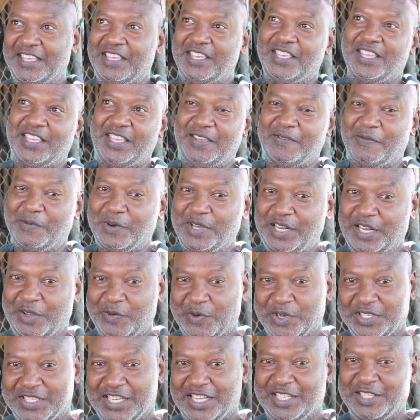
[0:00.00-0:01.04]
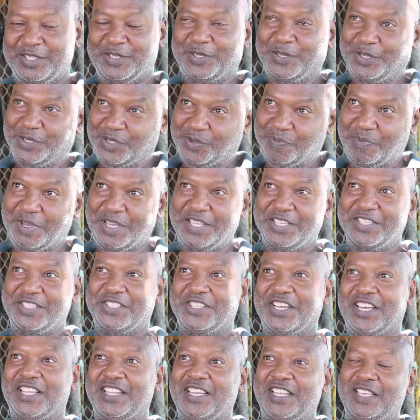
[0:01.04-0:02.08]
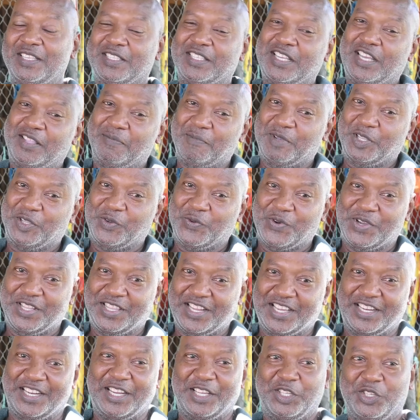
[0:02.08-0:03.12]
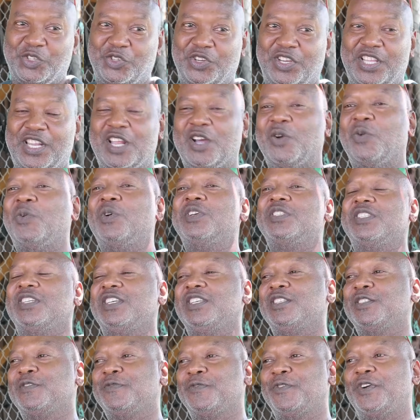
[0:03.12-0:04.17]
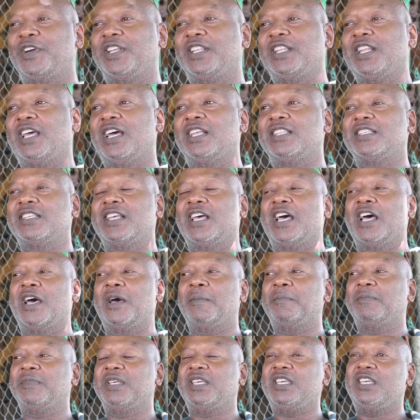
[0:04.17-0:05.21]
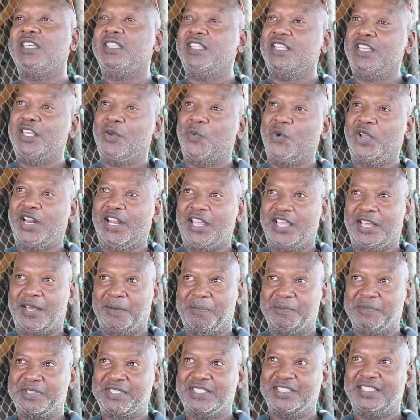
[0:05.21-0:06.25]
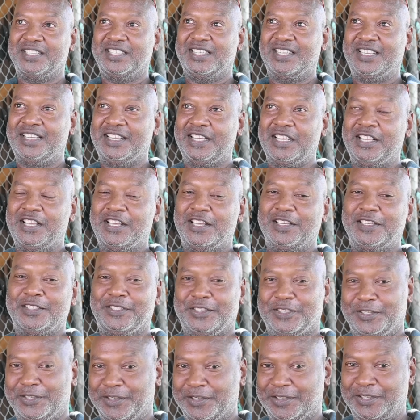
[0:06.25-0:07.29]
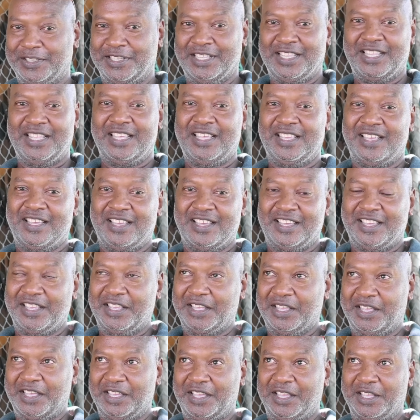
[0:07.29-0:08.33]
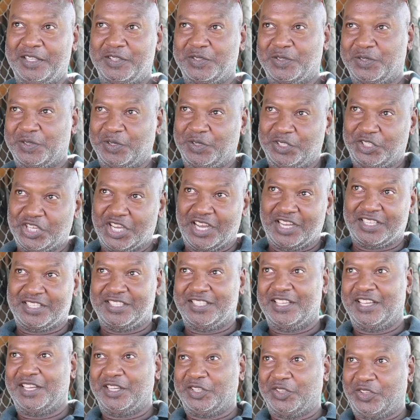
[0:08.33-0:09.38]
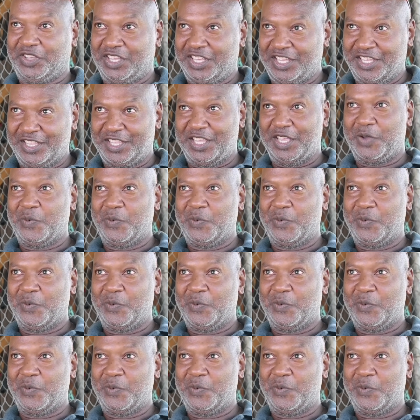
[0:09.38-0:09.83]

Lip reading: Even when he was on suspension, he sent me to another trainer who was his friend at E.D. Williams. So it's to Jackson to E.D.